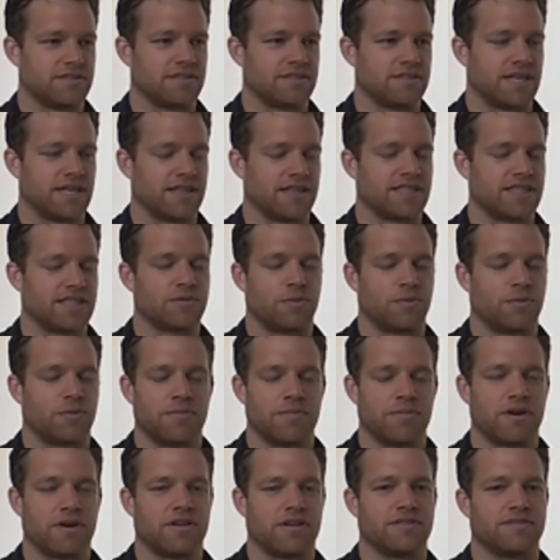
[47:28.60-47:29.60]
yeah, that's one
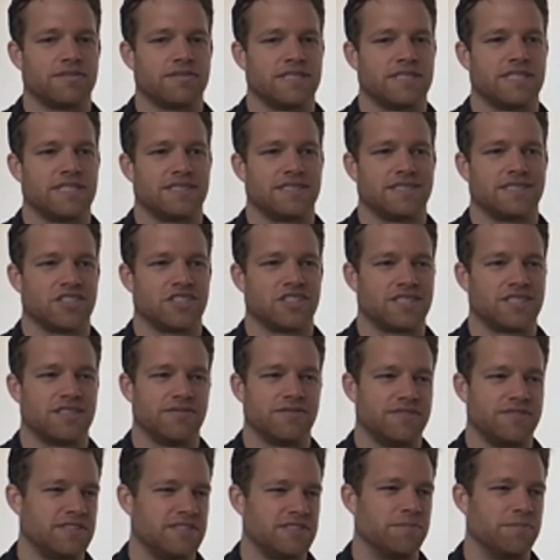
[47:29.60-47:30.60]
part of it. It's just the
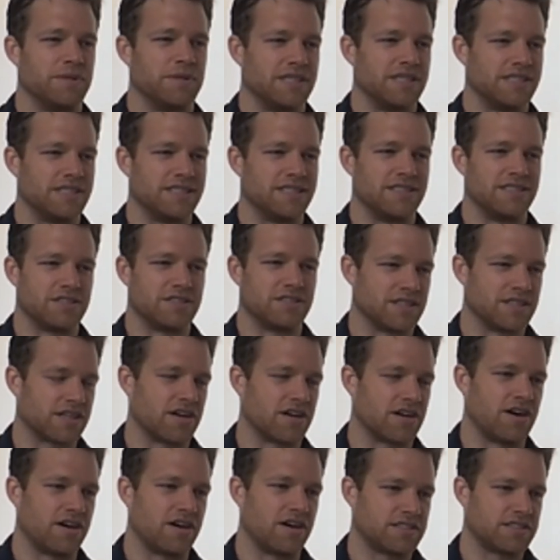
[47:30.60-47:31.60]
visibility into the
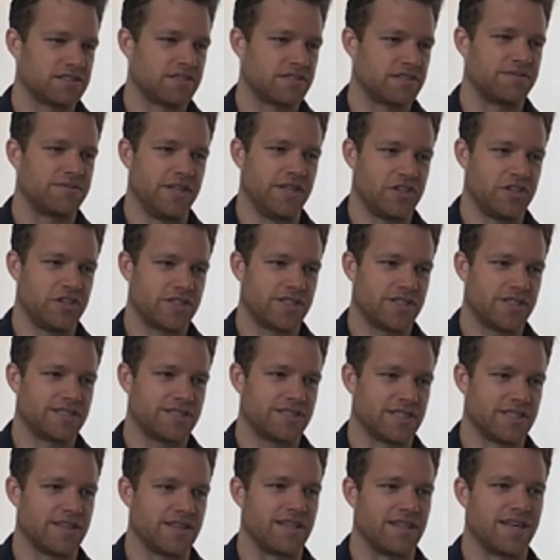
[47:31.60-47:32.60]
cost of features
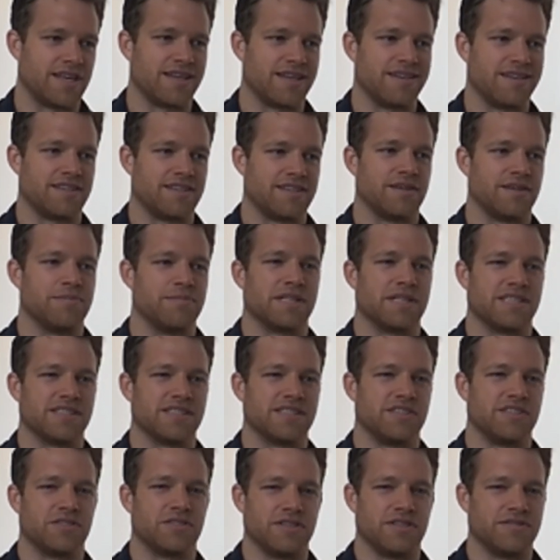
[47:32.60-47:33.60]
and then the ability
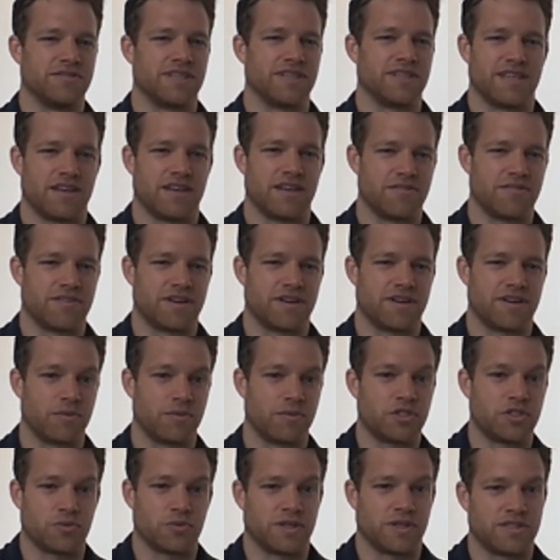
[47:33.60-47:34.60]
to even identify
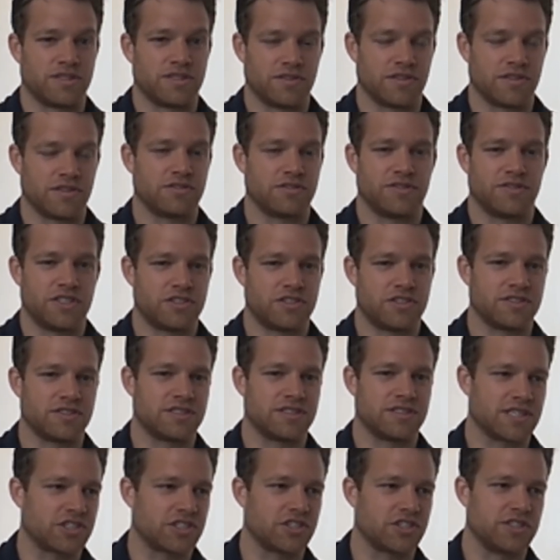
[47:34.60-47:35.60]
which one of those features is
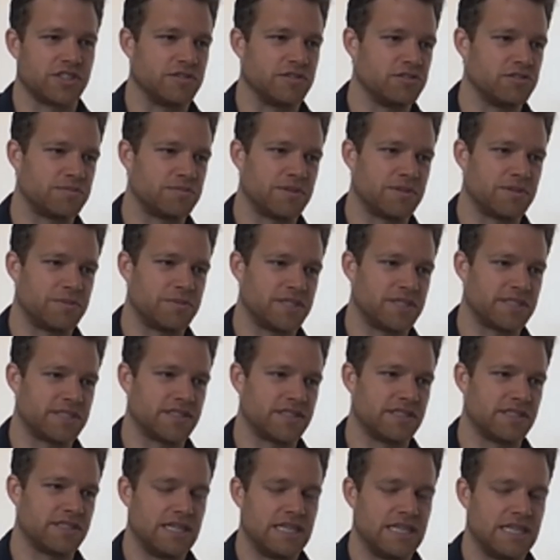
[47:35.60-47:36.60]
actually used by model.